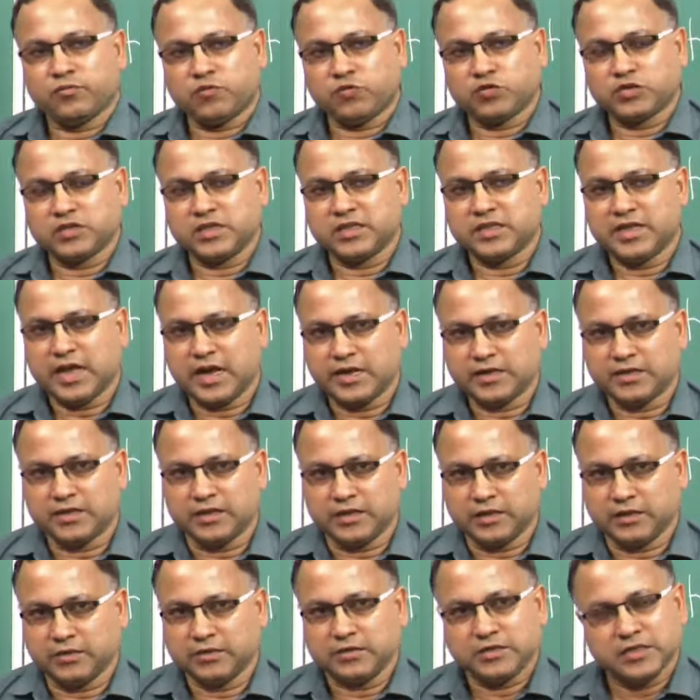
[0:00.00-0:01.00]
forces
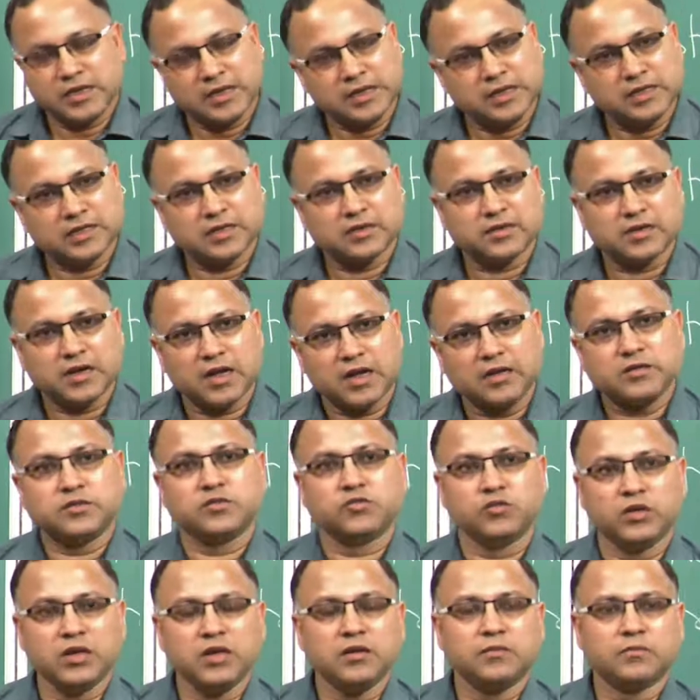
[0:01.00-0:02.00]
acting, still the
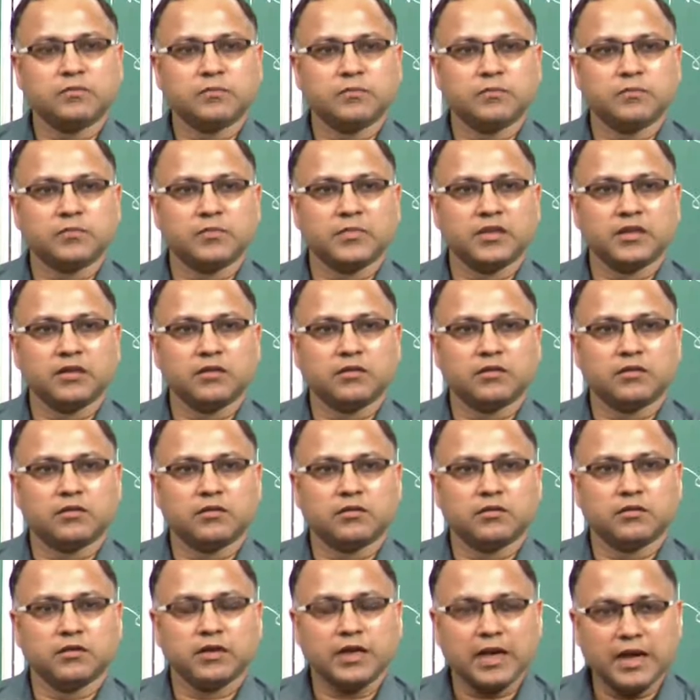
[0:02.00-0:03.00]
truss will
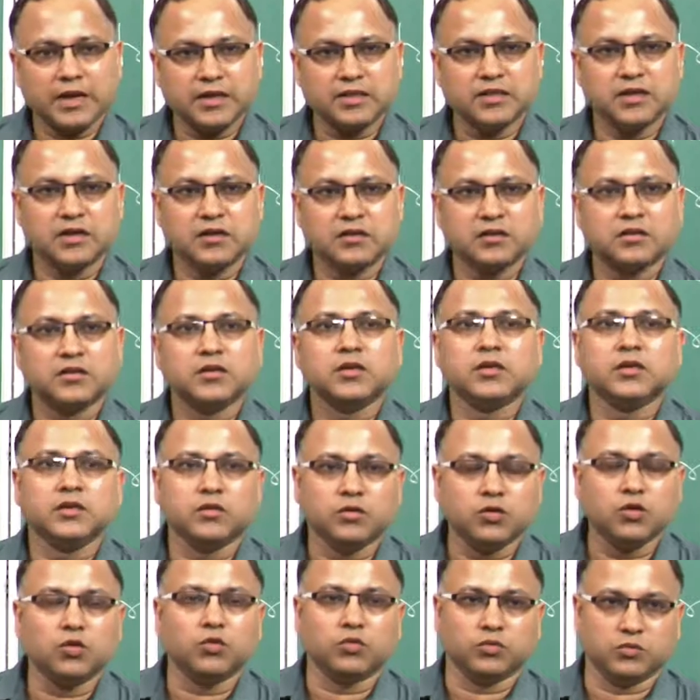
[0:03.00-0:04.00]
carry the
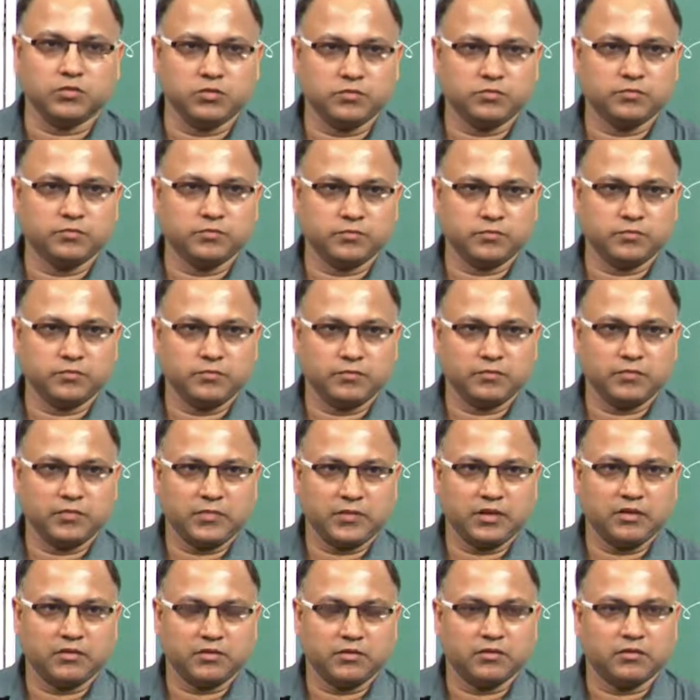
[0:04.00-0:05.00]
load,
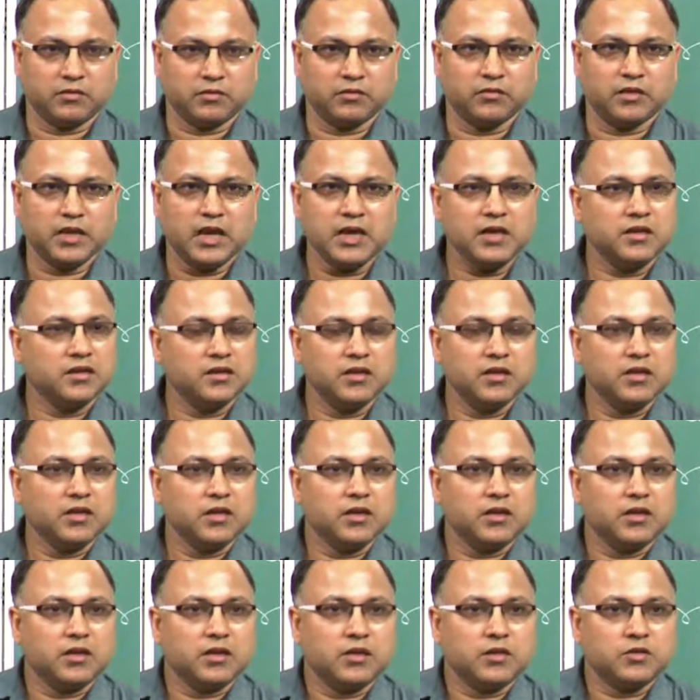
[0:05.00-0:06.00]
right.
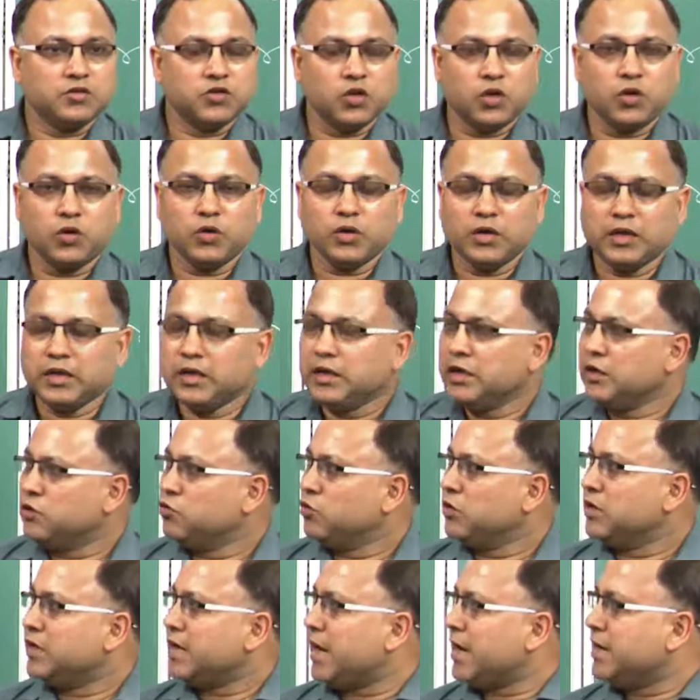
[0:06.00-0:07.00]
So, it
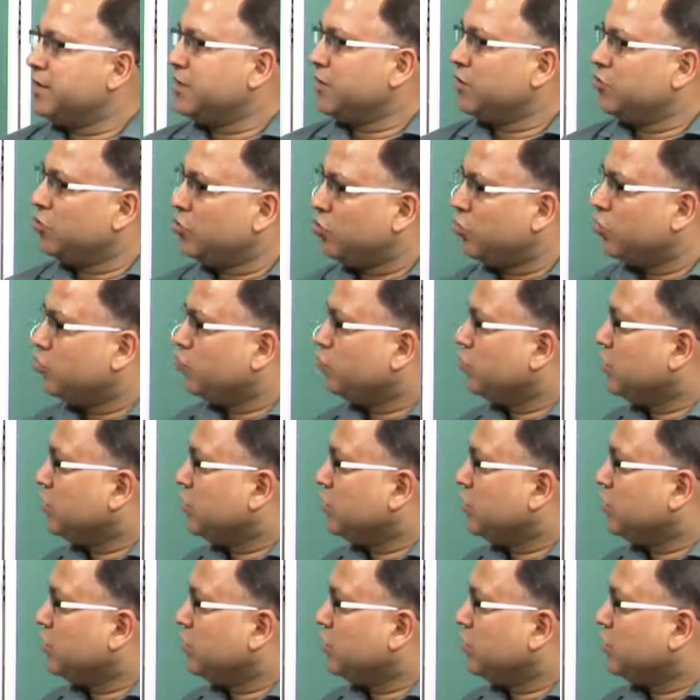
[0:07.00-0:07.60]
will carry the load